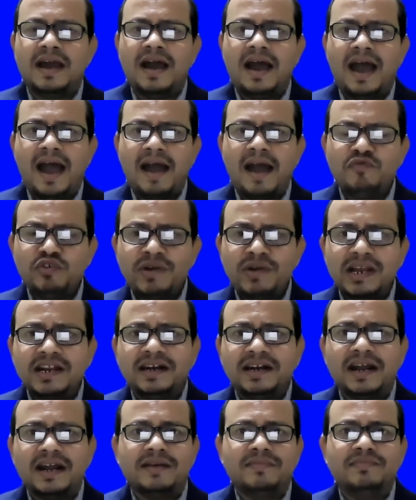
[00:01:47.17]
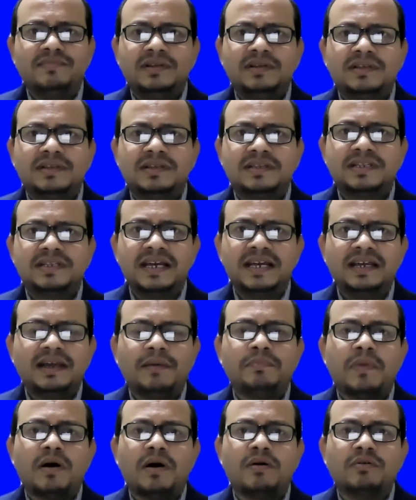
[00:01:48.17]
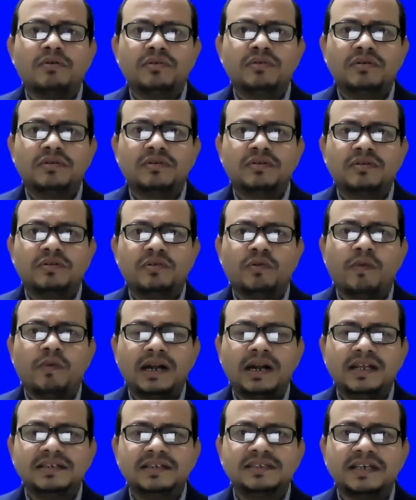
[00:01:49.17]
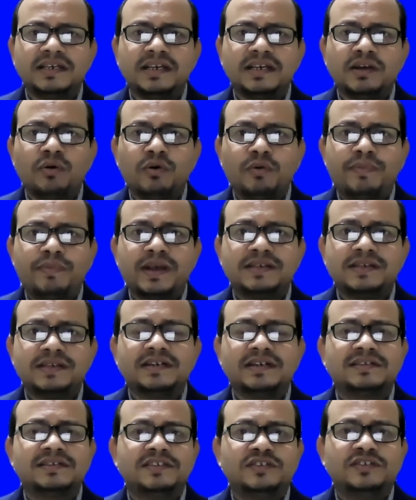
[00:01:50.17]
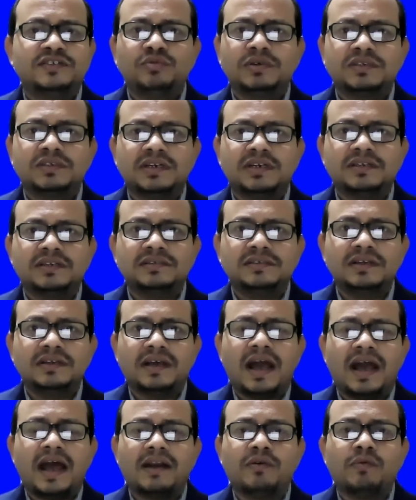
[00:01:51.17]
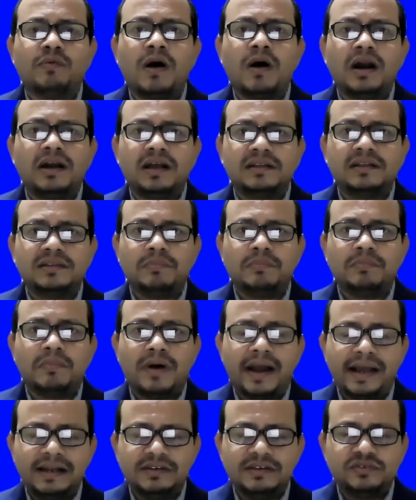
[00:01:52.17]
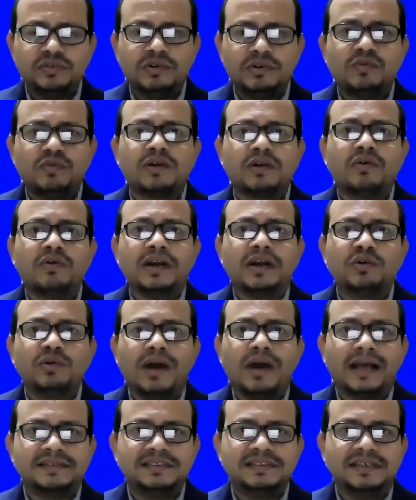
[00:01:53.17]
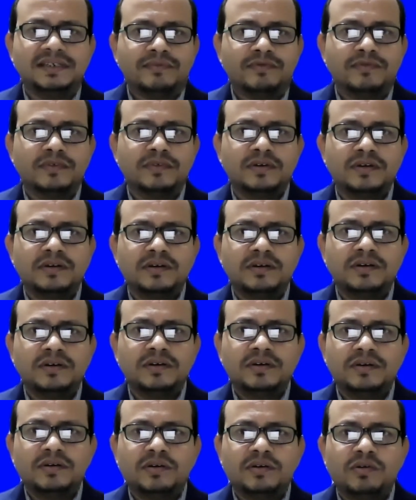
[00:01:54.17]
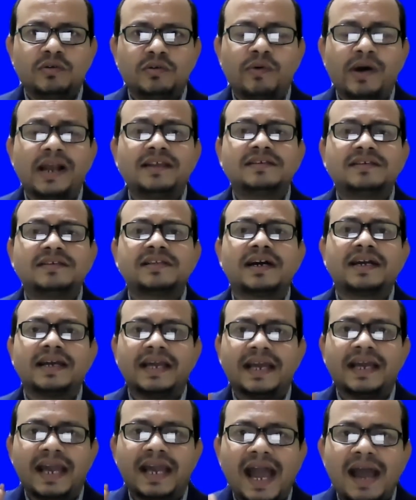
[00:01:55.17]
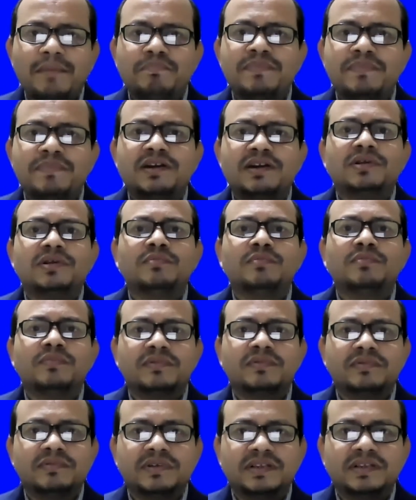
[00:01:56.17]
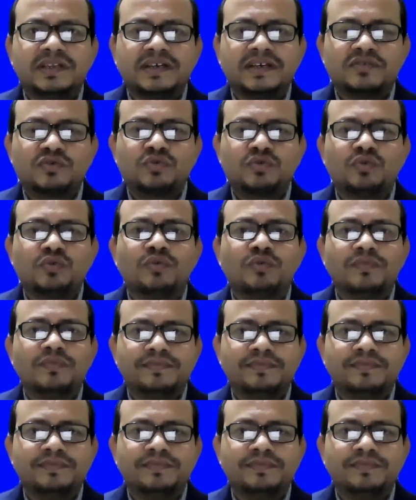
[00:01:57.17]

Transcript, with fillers: have you any time think about what is your present situations and what are the milestones you are going to achieve? Where is the gap between these two?